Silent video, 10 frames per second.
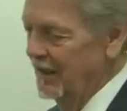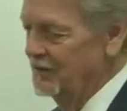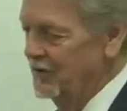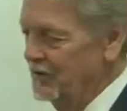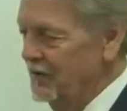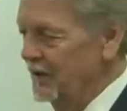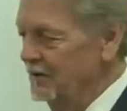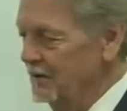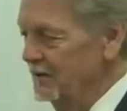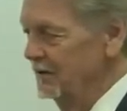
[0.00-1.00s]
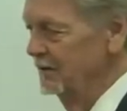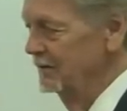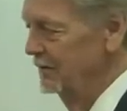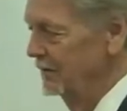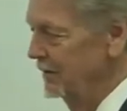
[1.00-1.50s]
And she said,
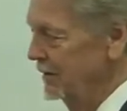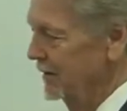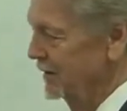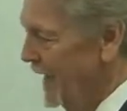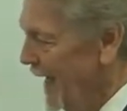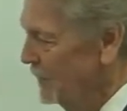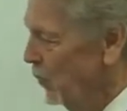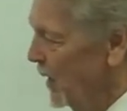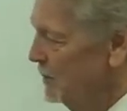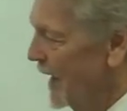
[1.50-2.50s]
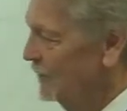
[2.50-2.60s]
Dad, what